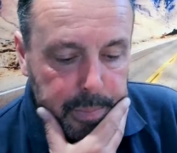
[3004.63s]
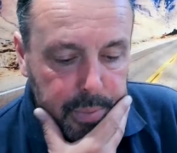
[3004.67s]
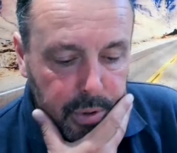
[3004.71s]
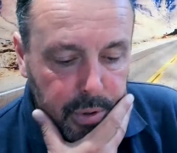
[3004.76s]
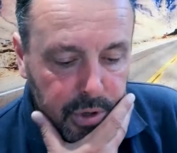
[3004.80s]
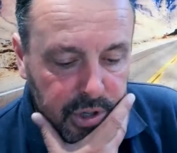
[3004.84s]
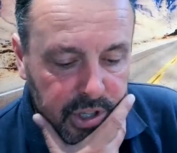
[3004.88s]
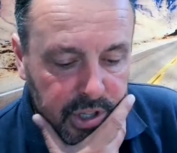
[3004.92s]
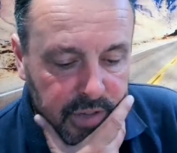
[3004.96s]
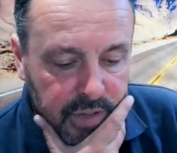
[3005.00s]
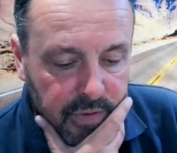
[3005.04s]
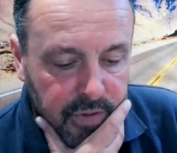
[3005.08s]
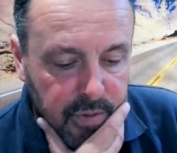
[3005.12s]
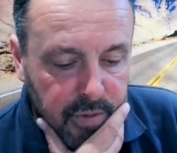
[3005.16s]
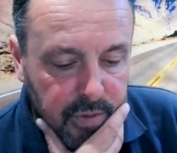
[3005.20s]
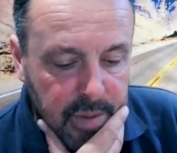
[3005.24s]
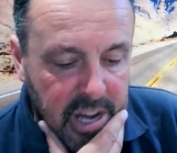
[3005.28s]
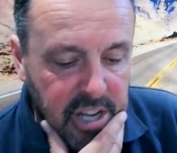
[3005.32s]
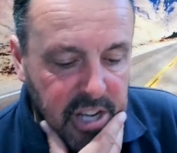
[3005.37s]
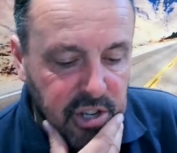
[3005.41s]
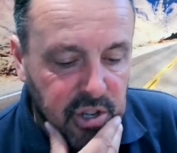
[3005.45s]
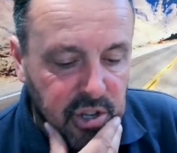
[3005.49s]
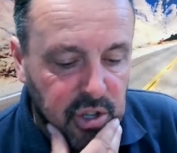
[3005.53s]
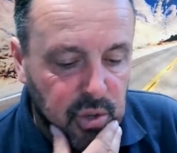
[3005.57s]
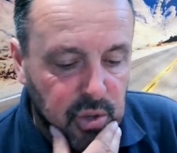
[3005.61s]
pushes
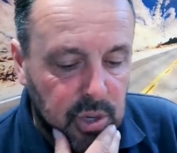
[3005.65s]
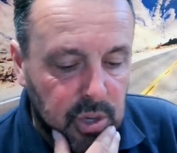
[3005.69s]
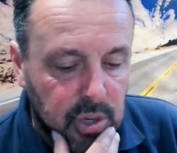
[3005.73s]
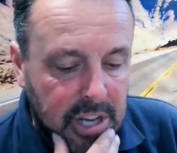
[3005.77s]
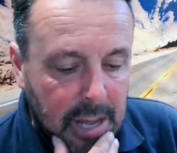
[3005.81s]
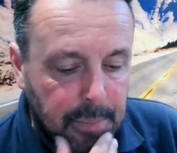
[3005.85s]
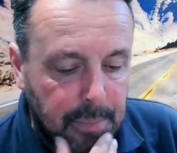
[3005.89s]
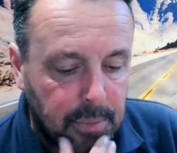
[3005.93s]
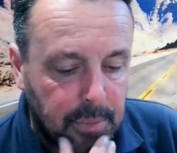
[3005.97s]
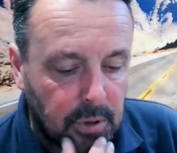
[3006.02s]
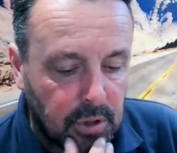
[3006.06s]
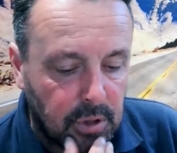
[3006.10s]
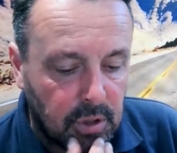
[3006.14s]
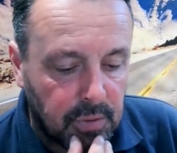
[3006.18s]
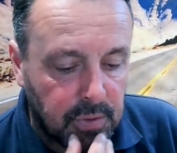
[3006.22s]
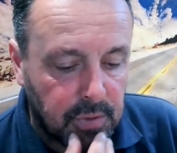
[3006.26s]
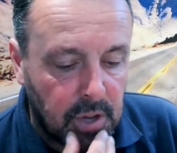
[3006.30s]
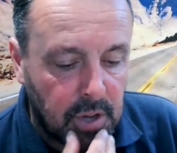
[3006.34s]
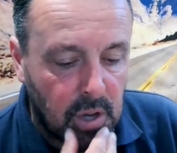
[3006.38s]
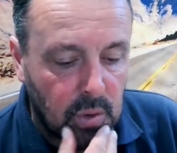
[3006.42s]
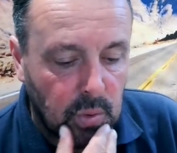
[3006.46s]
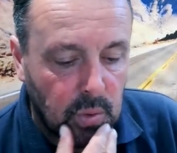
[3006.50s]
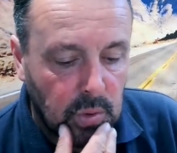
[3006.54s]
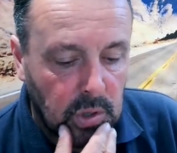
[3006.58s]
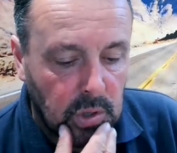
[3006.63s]
information to an app on your
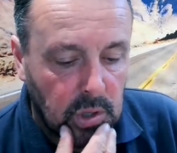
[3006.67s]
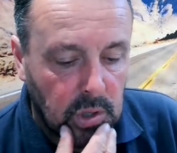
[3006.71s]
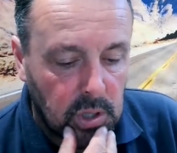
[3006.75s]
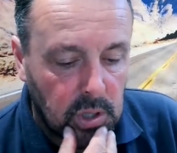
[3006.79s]
phone.